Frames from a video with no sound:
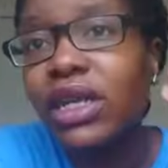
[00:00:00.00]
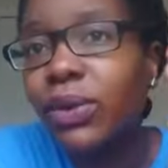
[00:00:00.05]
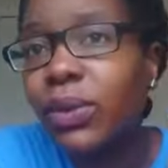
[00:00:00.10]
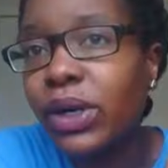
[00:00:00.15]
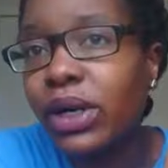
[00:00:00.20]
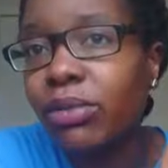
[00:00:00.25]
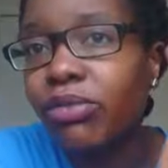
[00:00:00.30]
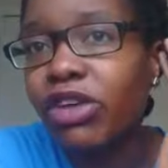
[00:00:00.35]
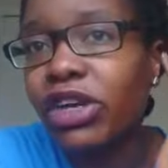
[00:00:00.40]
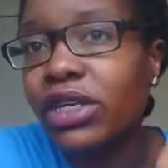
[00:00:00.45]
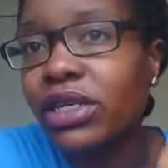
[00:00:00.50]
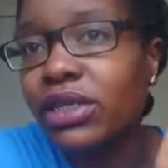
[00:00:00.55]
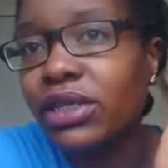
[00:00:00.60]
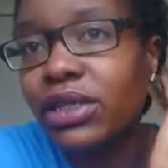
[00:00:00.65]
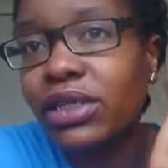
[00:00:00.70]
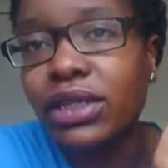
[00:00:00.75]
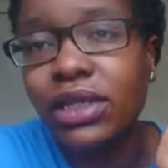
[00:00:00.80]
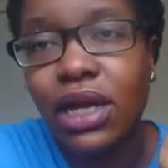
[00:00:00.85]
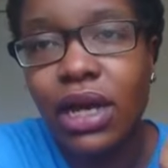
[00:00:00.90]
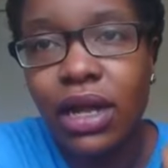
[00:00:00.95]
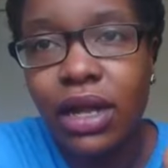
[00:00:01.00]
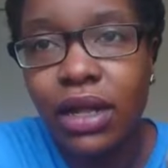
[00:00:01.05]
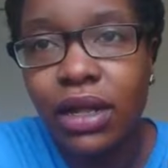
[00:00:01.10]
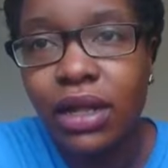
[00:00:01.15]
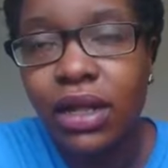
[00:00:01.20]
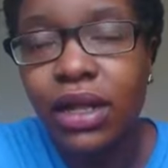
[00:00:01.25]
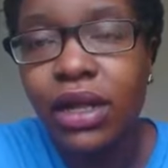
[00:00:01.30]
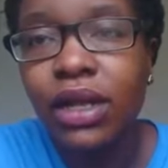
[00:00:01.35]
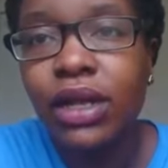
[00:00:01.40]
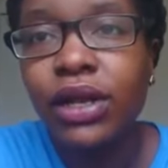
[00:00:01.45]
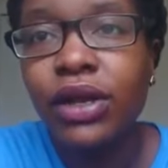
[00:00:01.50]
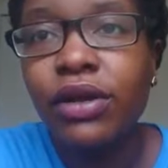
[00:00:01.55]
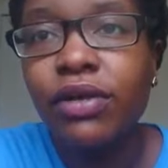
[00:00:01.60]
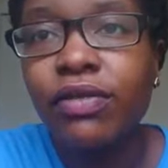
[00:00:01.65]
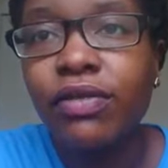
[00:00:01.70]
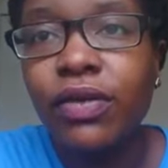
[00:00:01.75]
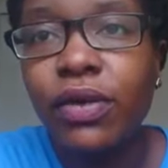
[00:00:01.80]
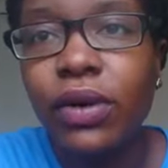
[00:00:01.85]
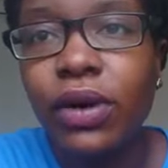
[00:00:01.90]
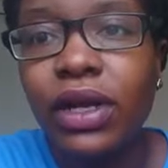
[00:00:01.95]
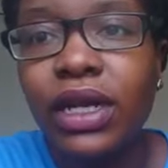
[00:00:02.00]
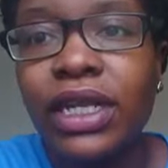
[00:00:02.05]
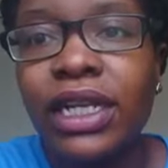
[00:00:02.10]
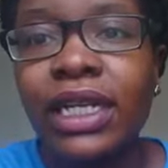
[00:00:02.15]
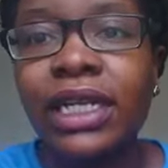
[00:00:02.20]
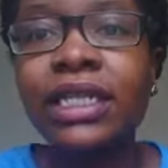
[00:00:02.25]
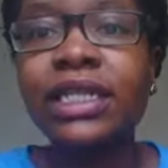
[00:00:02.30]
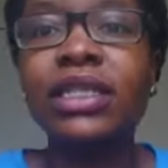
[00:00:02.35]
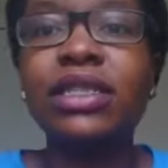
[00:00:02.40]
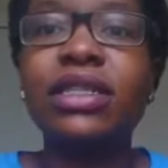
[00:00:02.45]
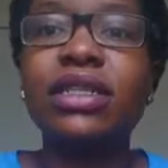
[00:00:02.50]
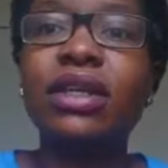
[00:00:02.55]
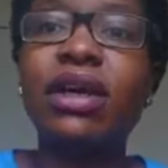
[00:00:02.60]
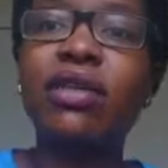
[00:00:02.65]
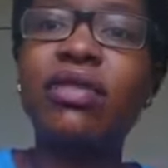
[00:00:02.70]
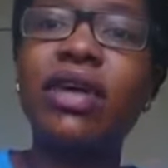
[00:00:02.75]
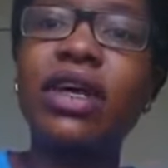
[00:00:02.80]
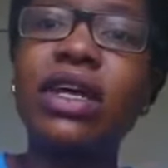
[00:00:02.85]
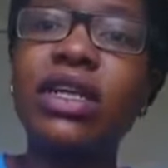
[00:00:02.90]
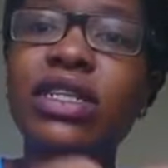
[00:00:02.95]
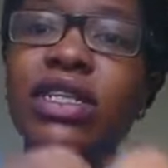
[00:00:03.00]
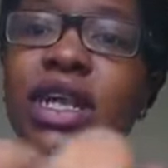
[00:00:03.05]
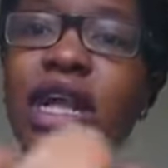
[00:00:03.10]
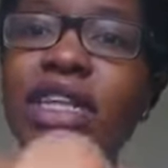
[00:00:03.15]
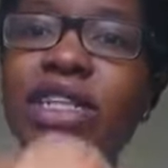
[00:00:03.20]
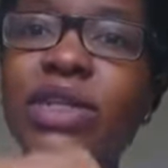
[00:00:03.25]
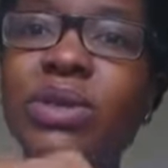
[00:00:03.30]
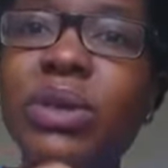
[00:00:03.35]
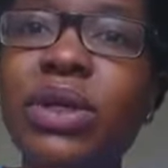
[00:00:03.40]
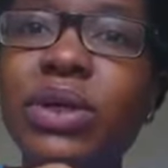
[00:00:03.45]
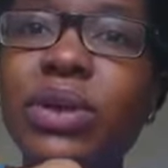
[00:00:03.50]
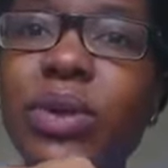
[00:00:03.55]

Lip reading: out when I'm ready to style for holidays and stuff. So I just want to